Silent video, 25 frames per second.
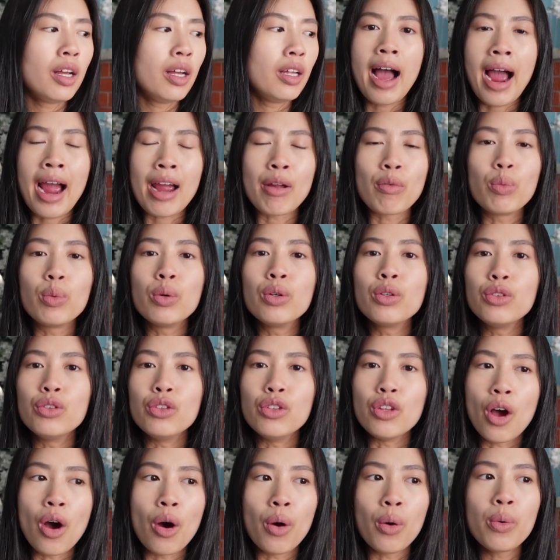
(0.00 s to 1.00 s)
I will
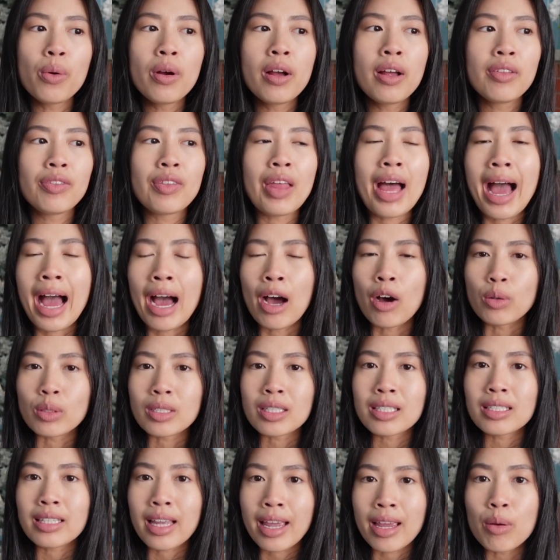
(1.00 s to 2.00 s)
know that I'll
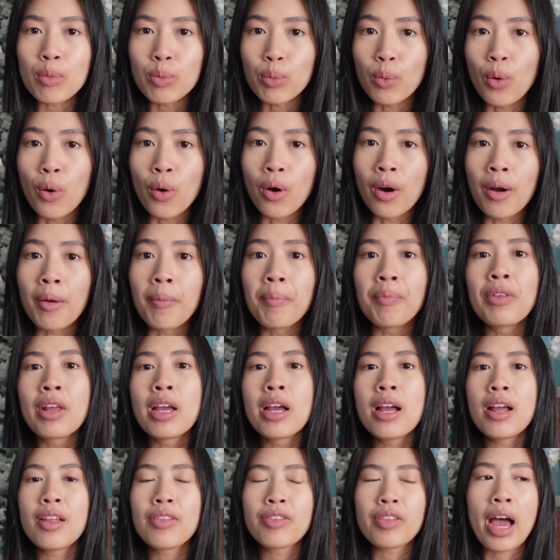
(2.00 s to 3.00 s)
stay warm,
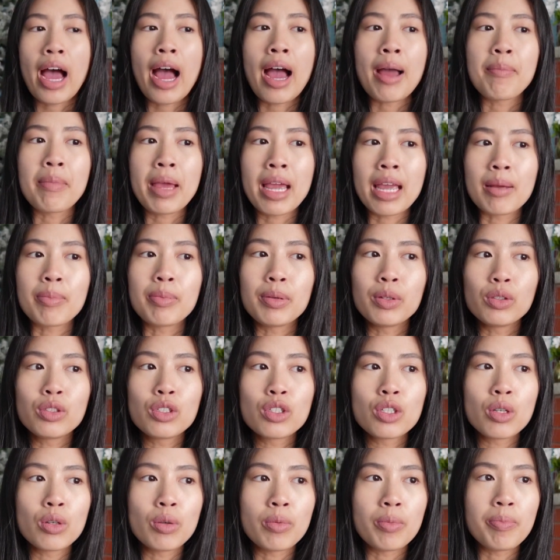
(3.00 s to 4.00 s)
that I'm able
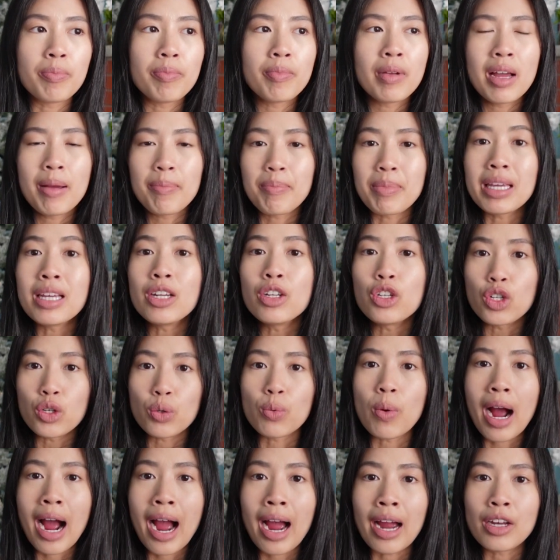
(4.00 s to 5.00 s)
to be
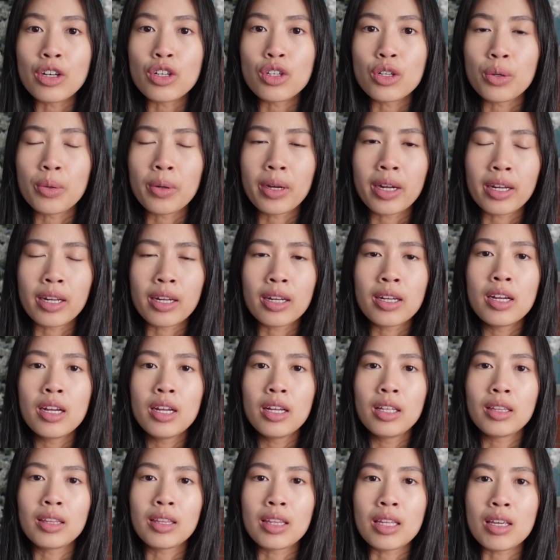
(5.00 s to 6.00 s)
dry during
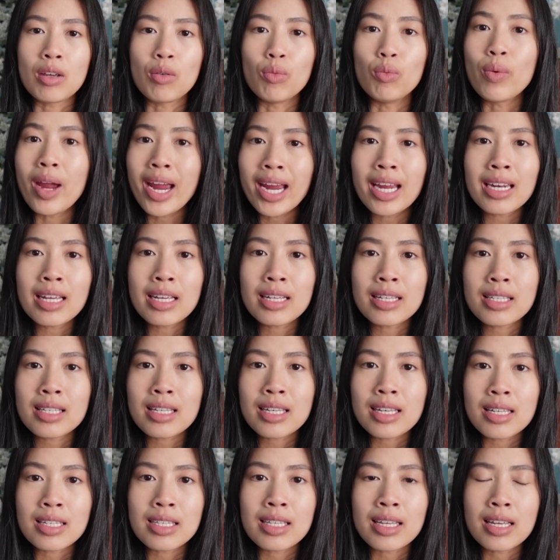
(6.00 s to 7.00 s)
the rainy
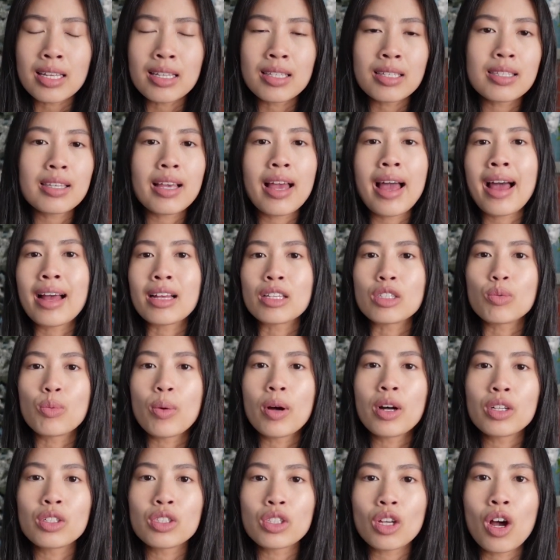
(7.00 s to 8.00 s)
seasons, as
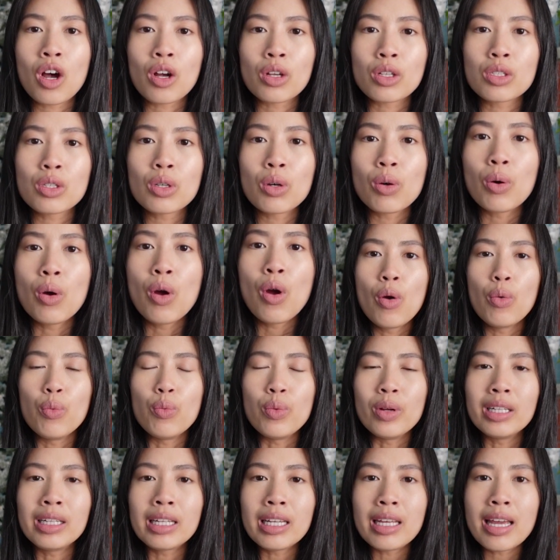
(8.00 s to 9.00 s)
well as also
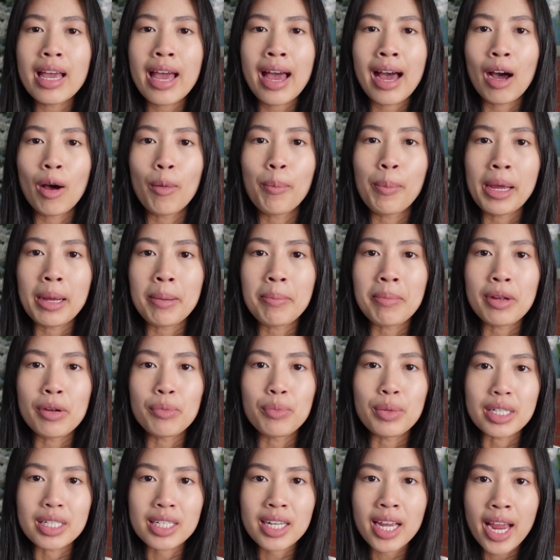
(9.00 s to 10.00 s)
really helping me
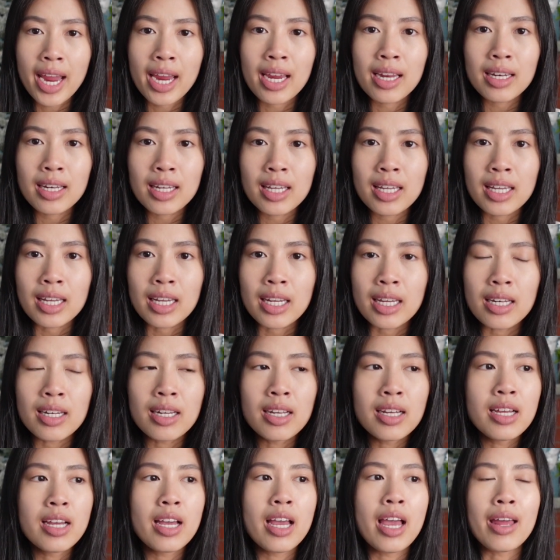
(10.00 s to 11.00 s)
retain heat
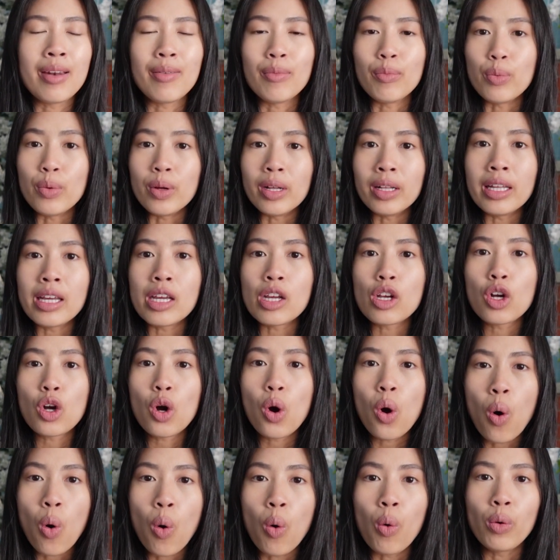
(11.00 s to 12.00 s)
in really
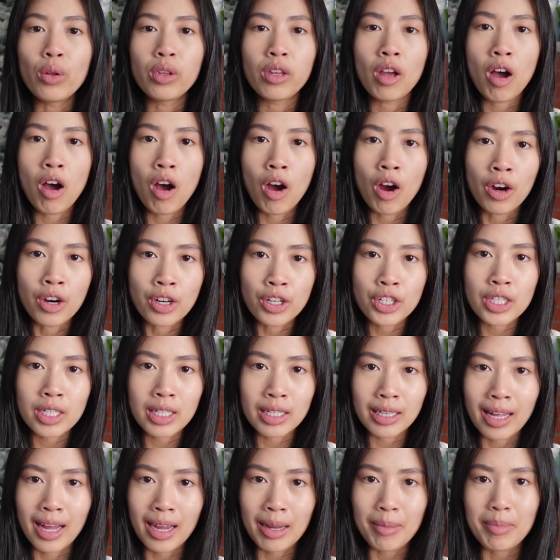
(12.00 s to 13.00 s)
cold, harsh
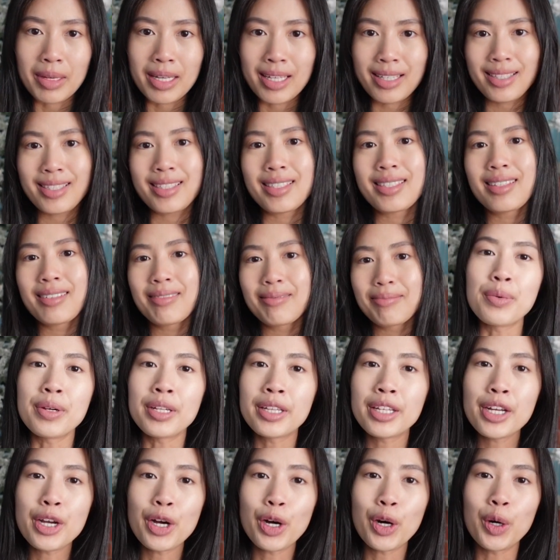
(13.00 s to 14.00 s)
climates. I
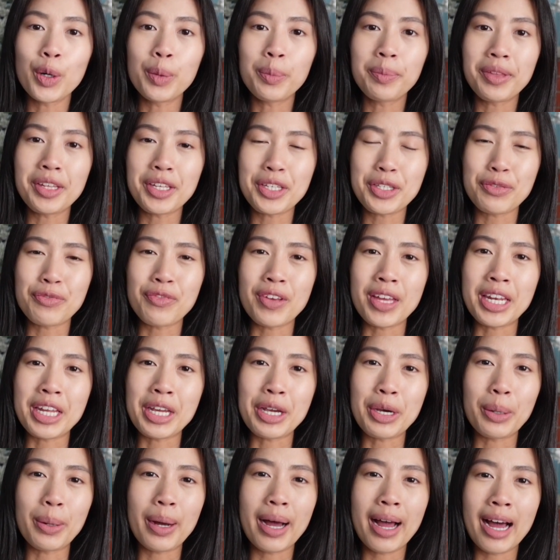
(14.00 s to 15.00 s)
really hope this
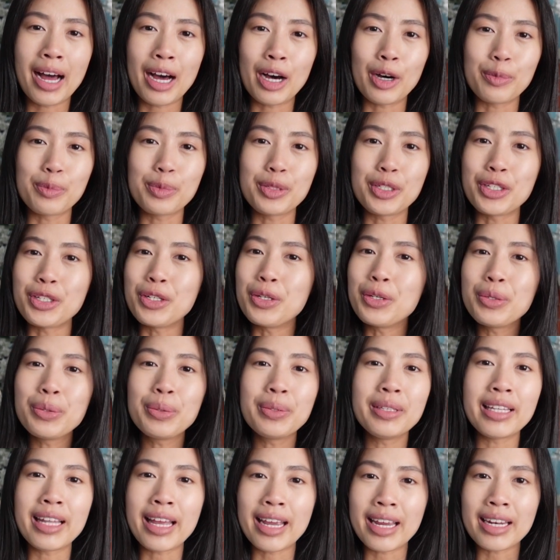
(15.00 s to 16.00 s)
video helped you
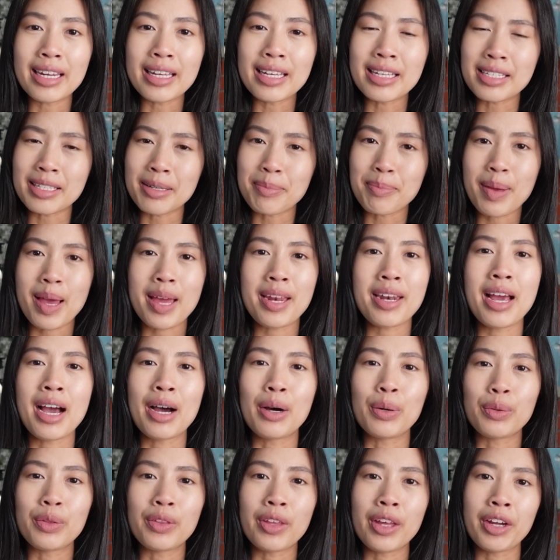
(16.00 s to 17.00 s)
ladies and men
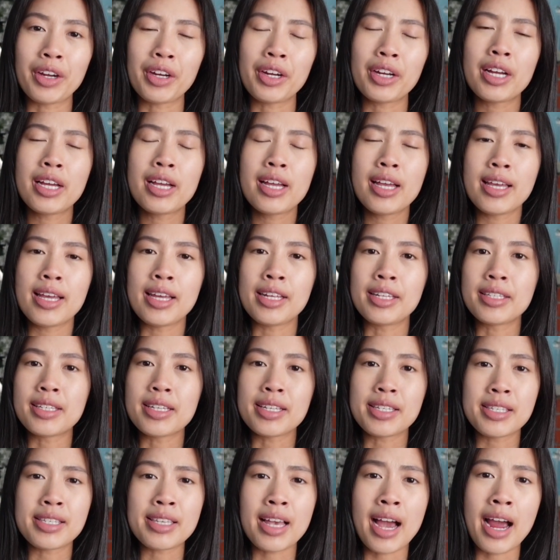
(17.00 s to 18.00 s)
out there in
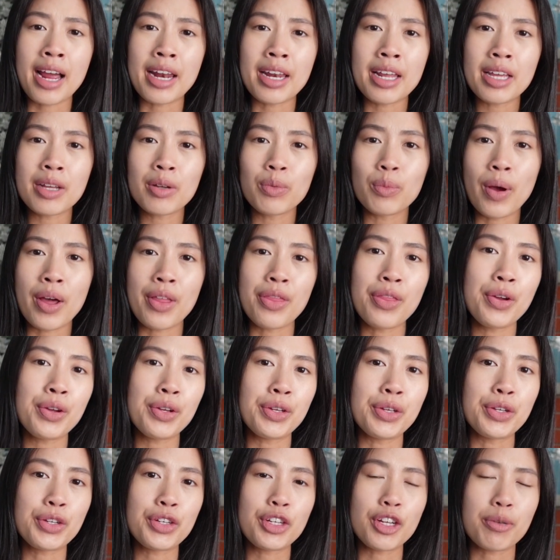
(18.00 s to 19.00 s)
deciding whether
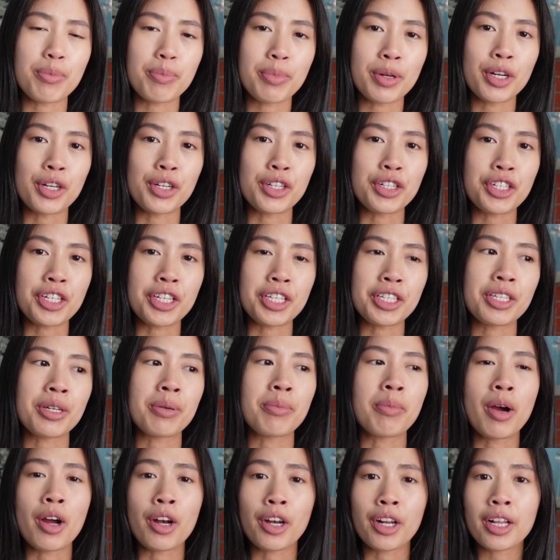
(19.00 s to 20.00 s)
you should purchase
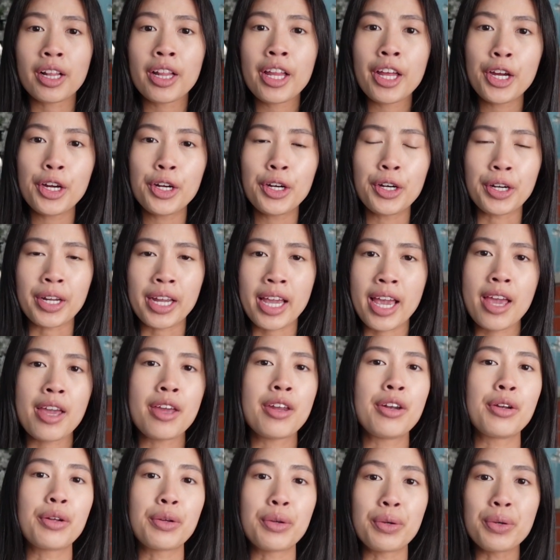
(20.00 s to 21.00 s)
a Montclair or
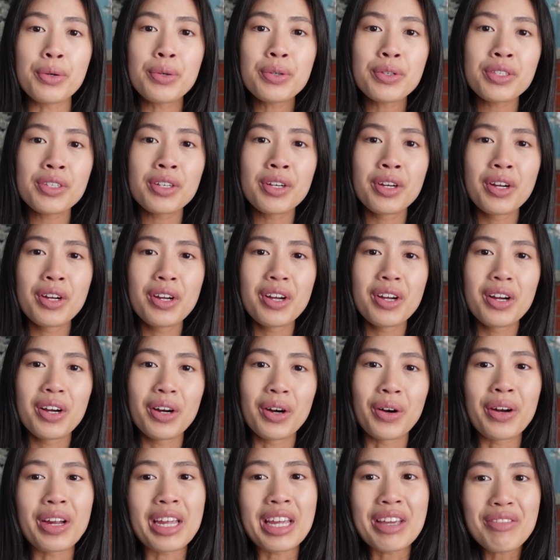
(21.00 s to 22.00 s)
Canada Goose,
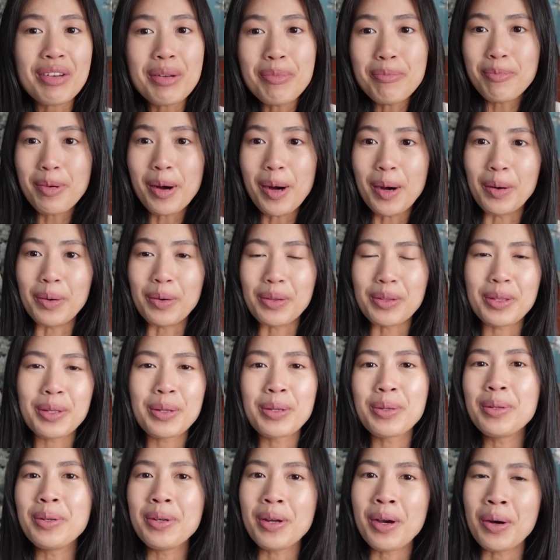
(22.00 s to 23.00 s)
or even both,
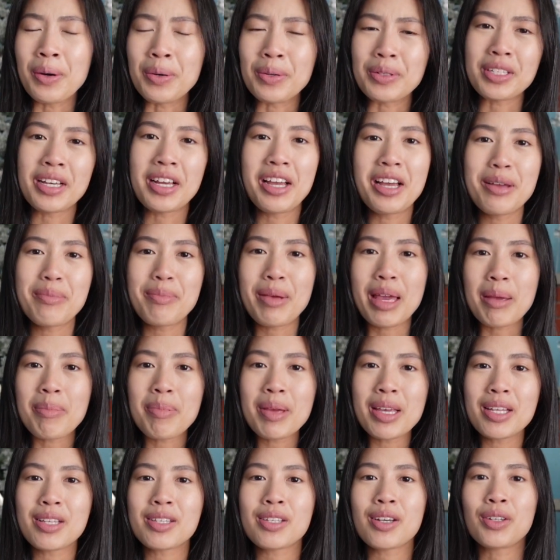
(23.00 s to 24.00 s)
who knows, maybe
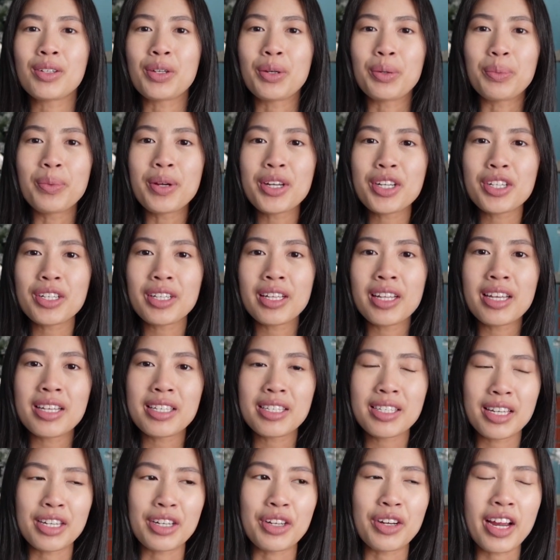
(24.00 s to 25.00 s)
it's on your wish
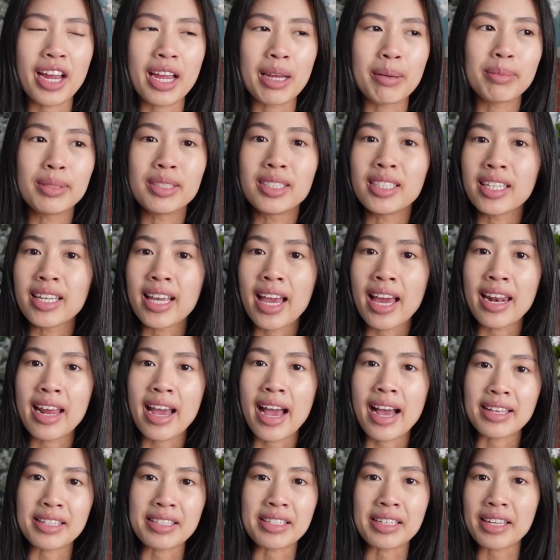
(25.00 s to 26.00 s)
list and you're able to get it
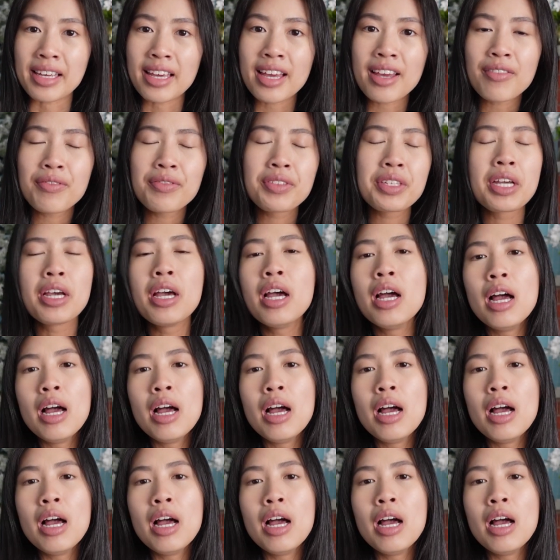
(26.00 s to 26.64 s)
as a gift.